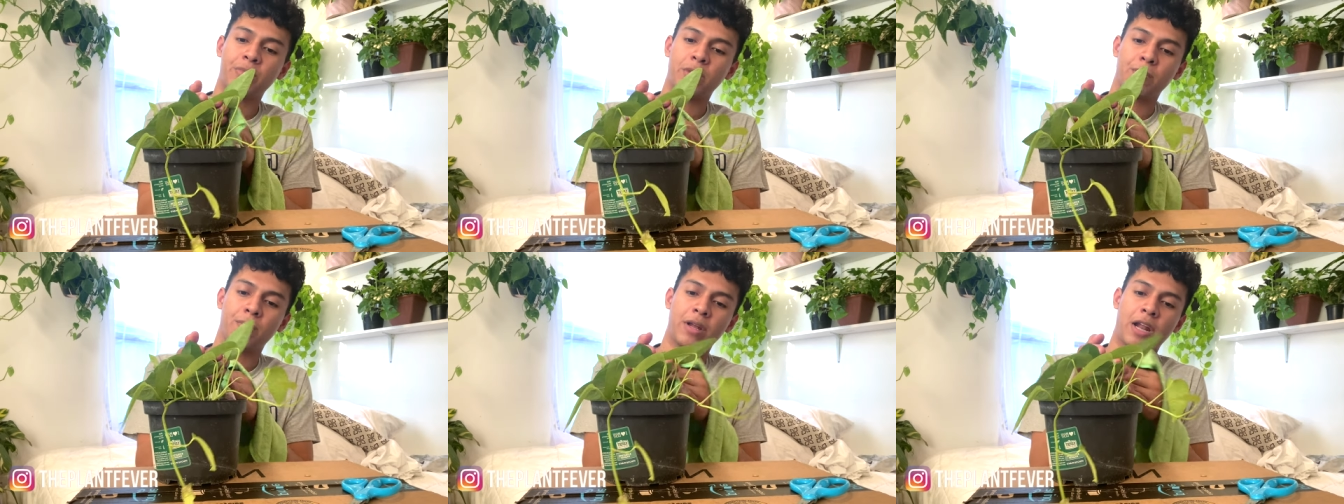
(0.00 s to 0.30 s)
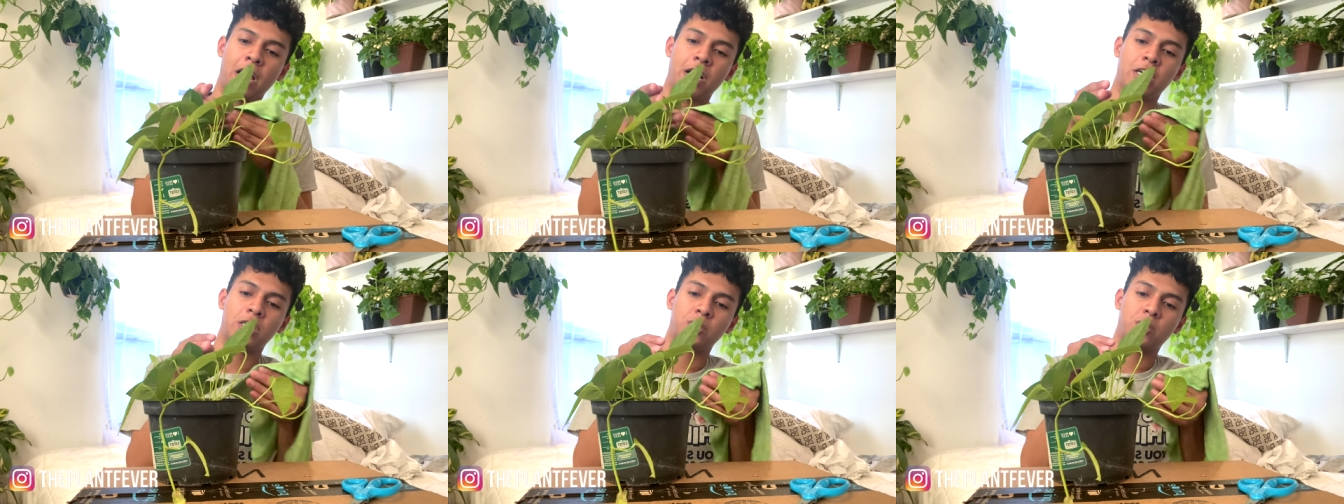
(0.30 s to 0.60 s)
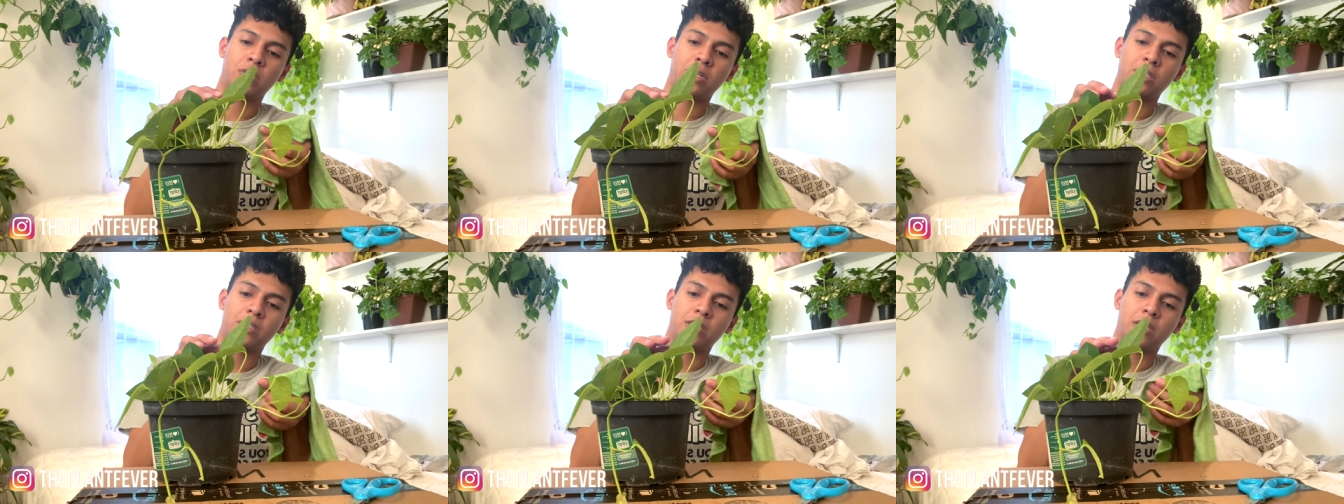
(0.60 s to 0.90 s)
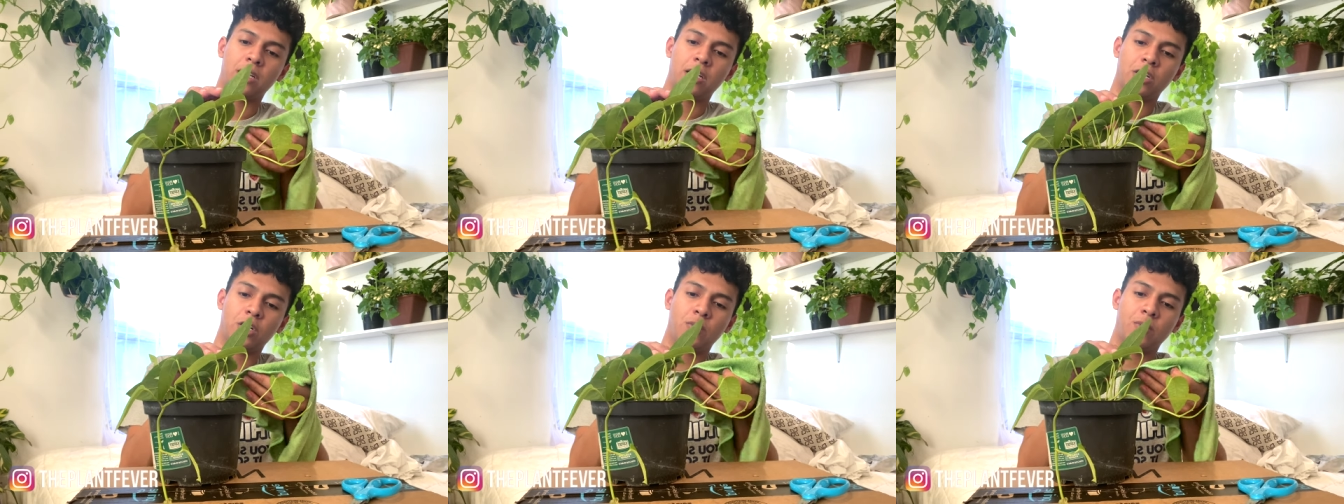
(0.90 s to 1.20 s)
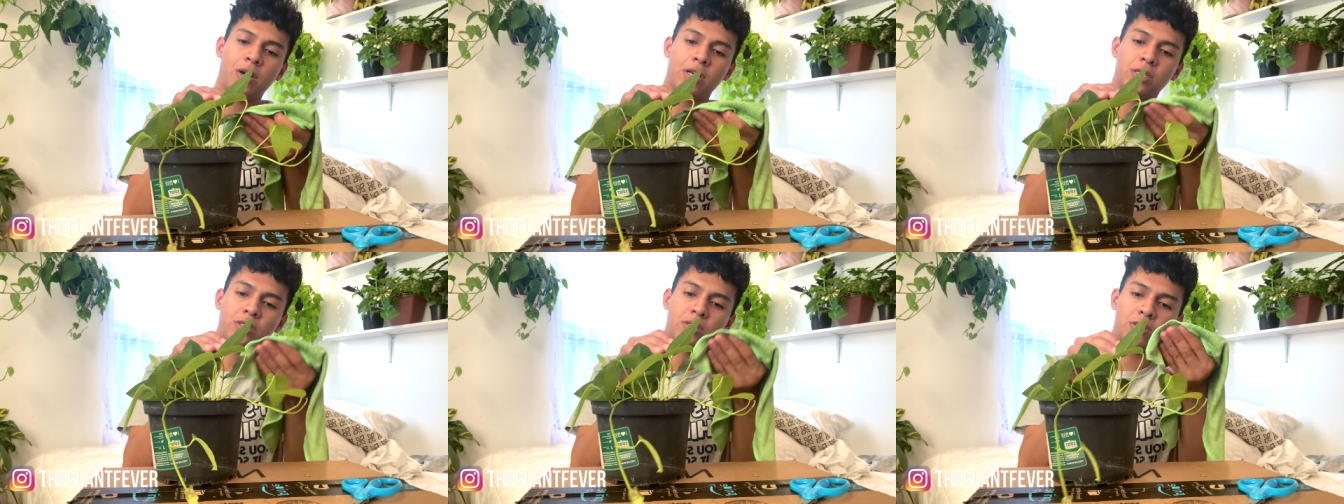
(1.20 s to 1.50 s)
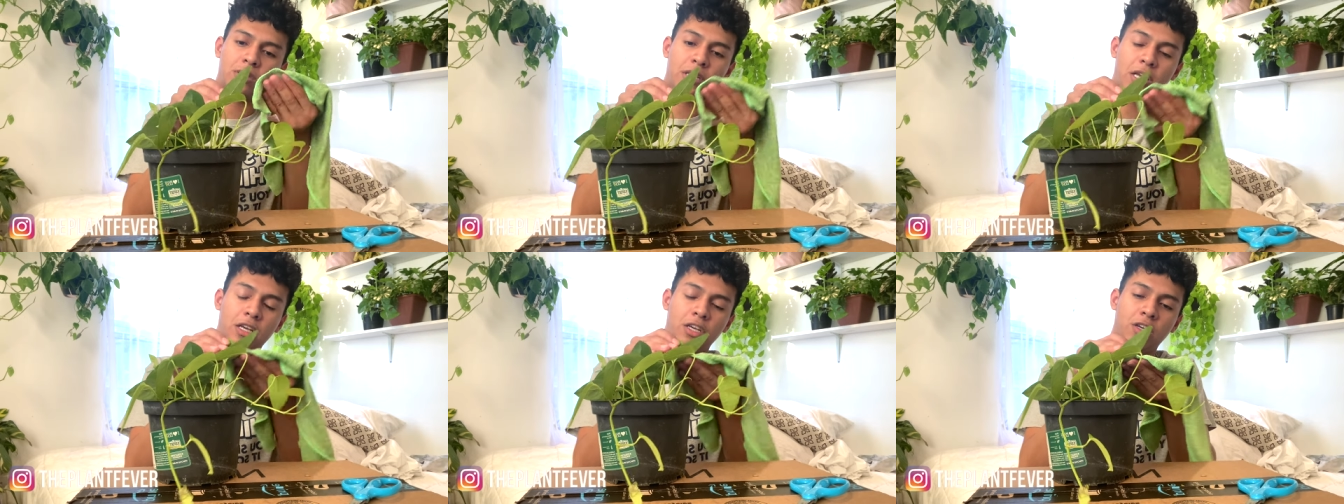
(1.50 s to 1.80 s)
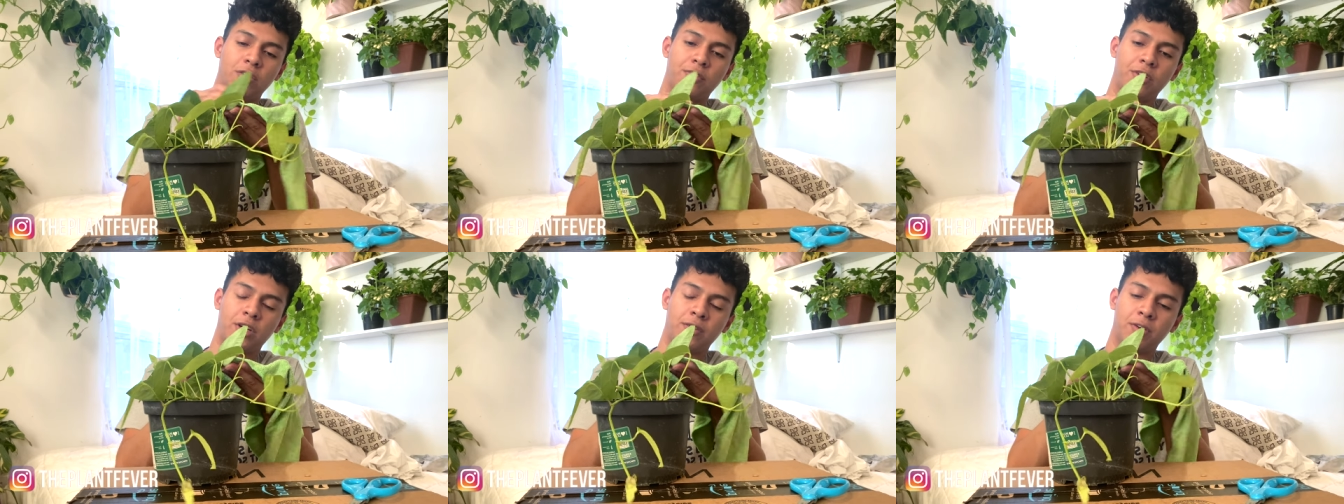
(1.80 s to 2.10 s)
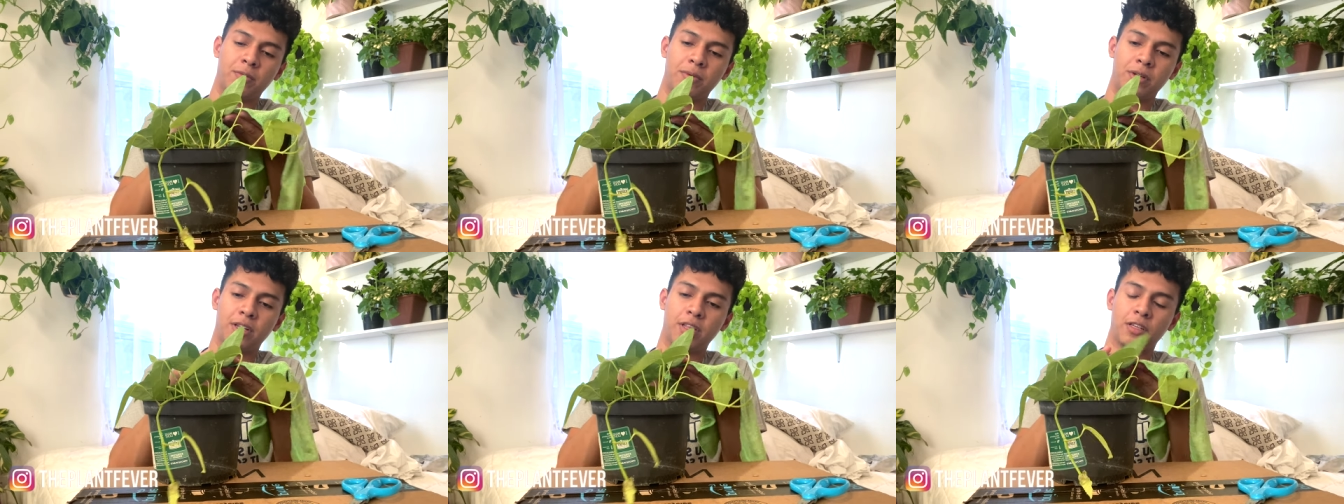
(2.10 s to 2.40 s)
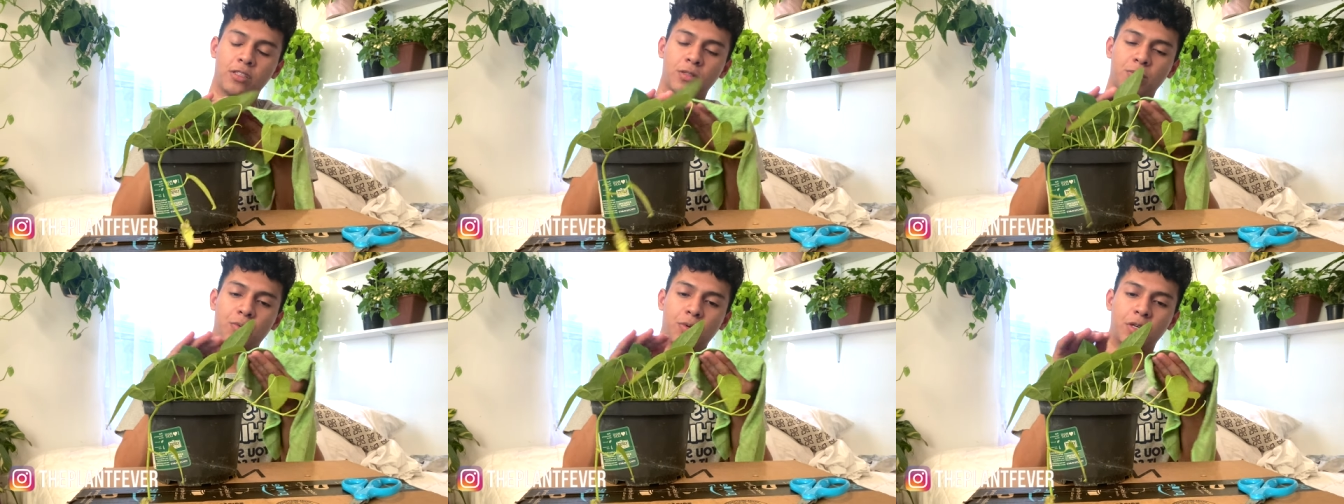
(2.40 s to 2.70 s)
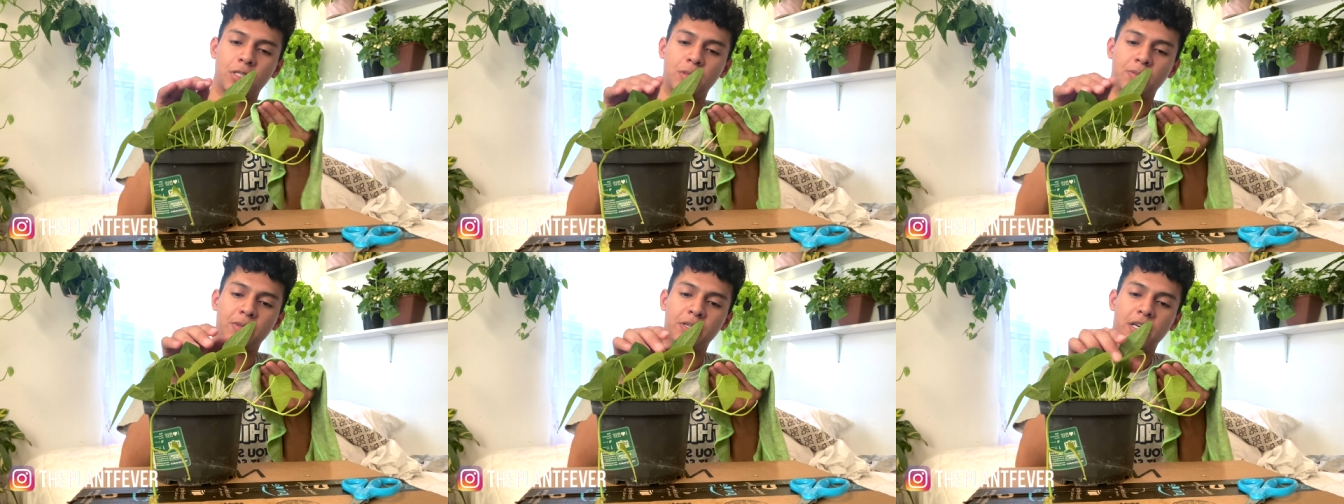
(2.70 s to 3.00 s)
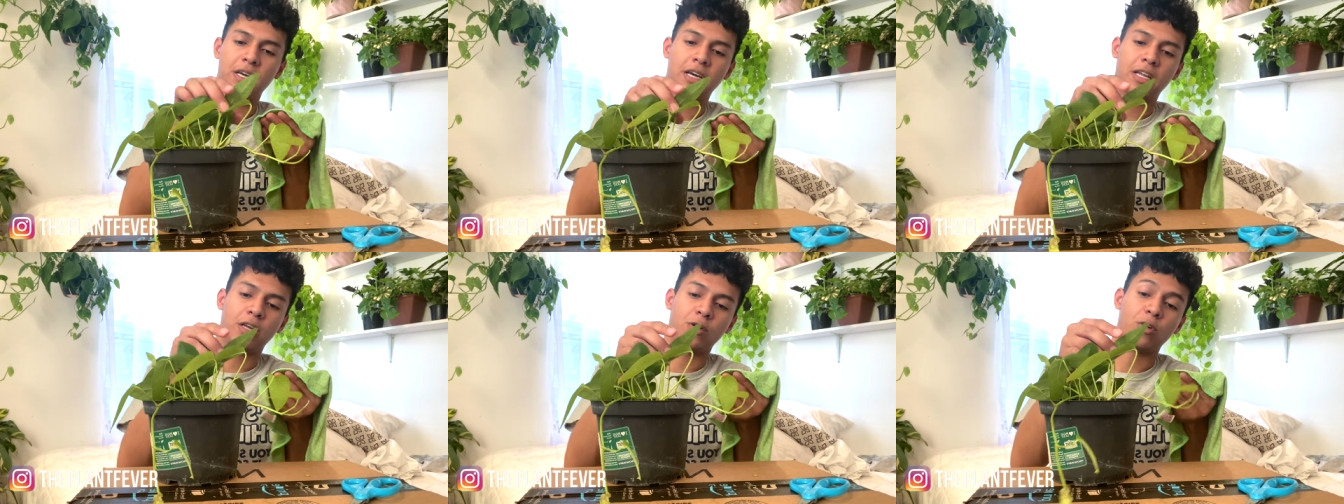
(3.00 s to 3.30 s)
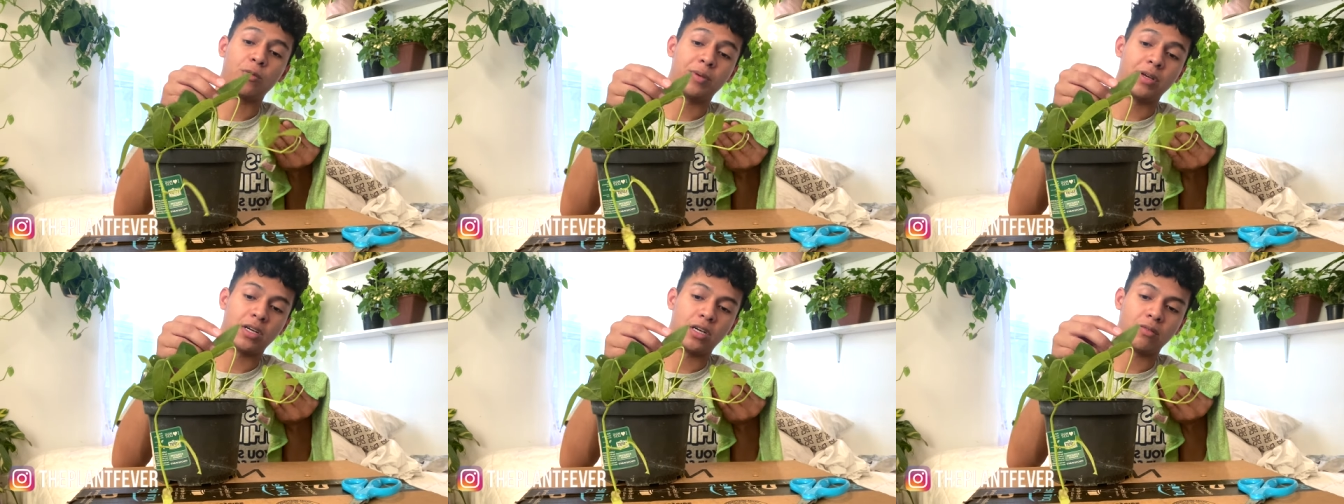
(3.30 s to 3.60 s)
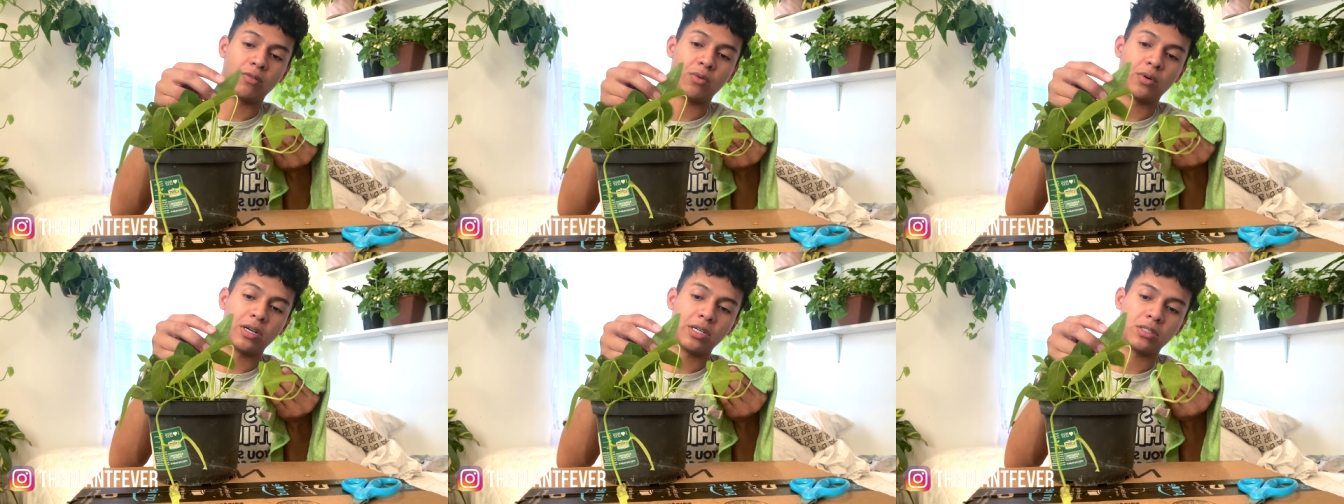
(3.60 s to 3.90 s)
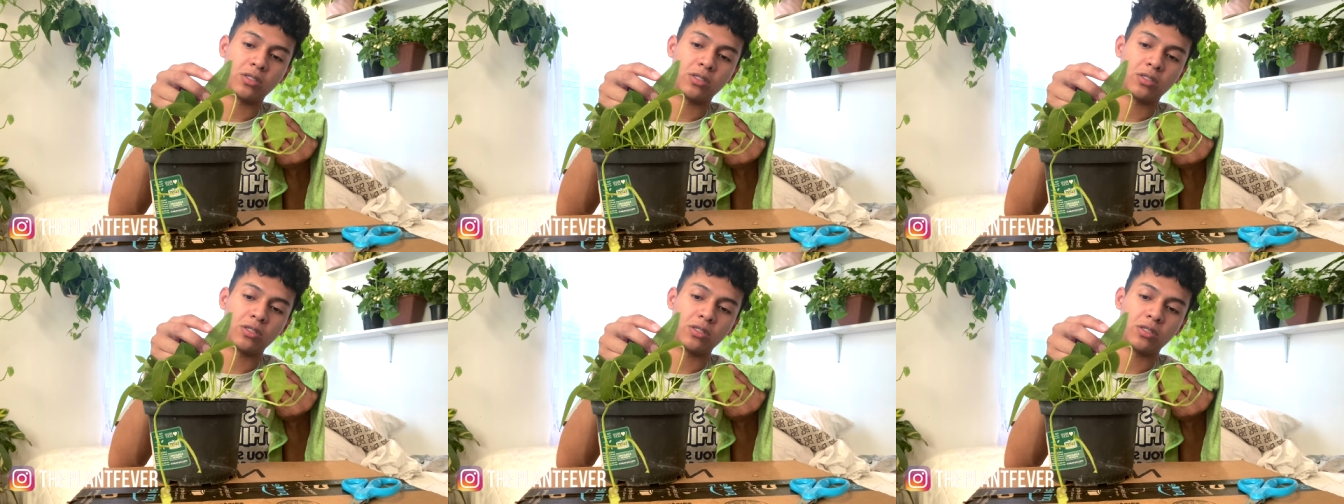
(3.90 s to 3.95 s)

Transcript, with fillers: But I just want to say like a way thank you for everybody that supports me and it will be a giveaway.